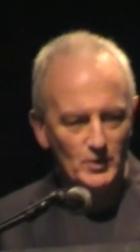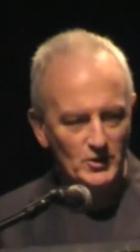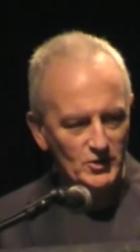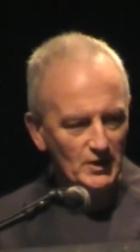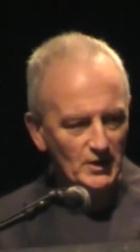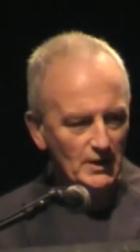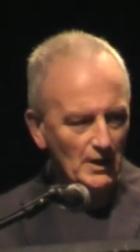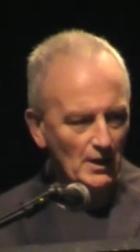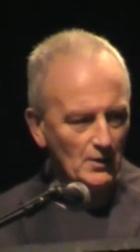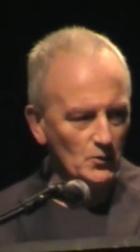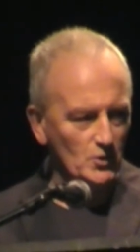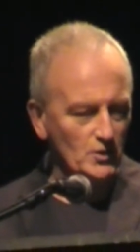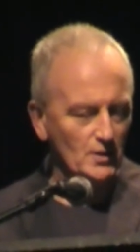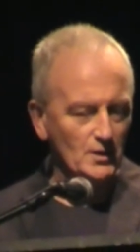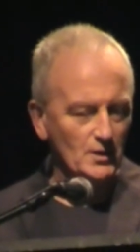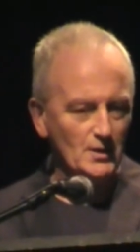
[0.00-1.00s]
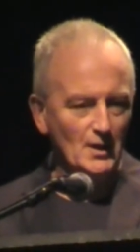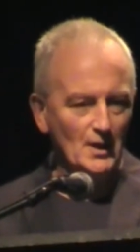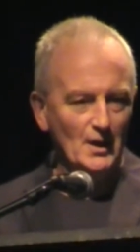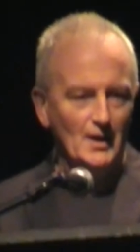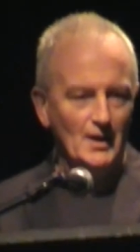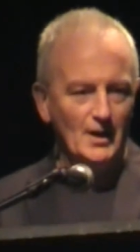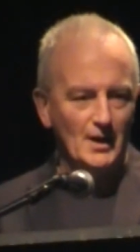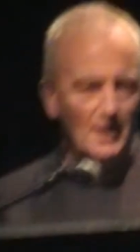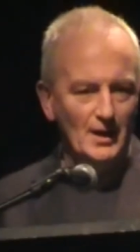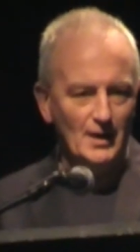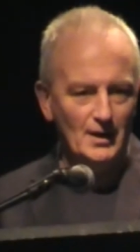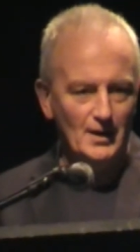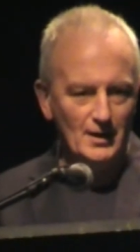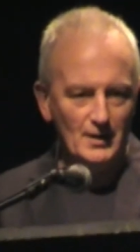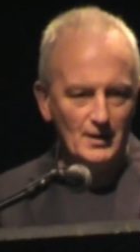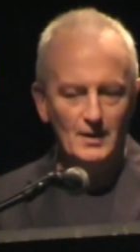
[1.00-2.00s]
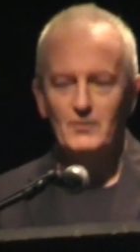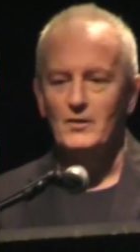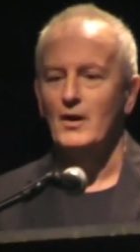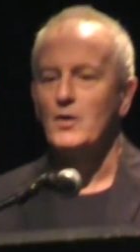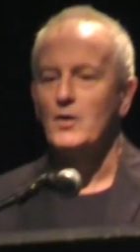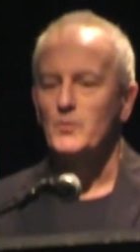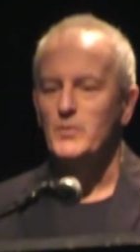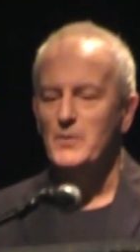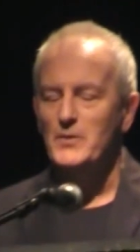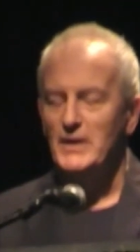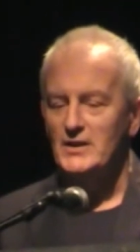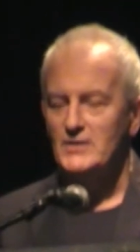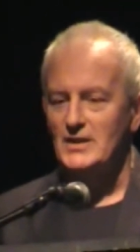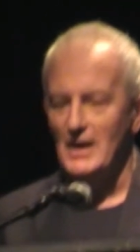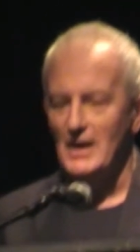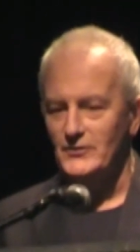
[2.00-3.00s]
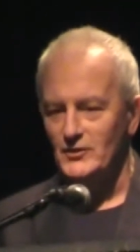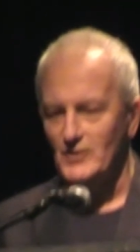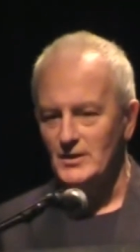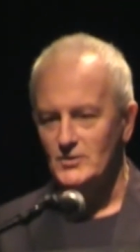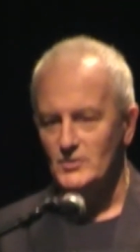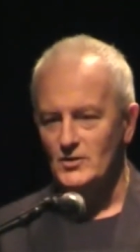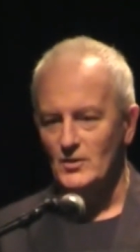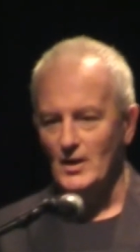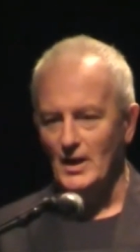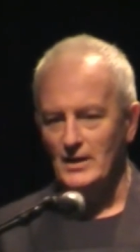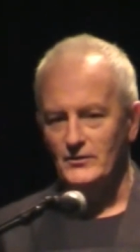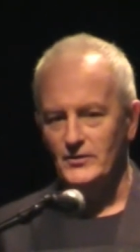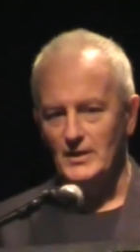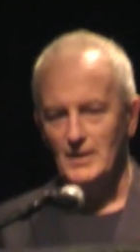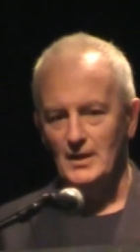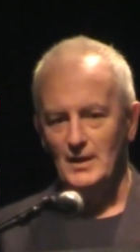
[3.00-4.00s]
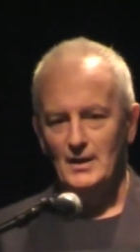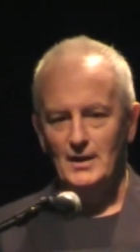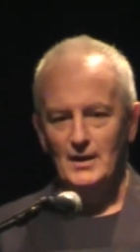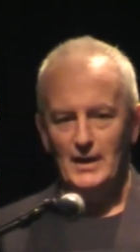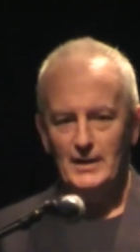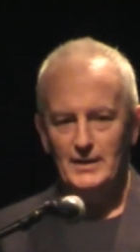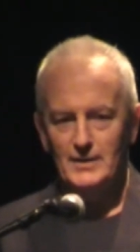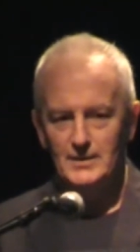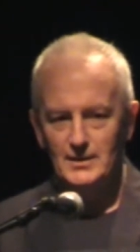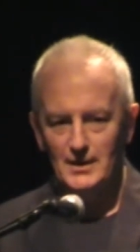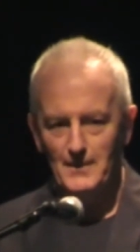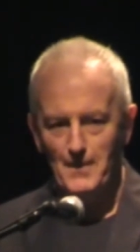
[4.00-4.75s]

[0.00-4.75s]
were sent out a couple of minutes after his arrival, and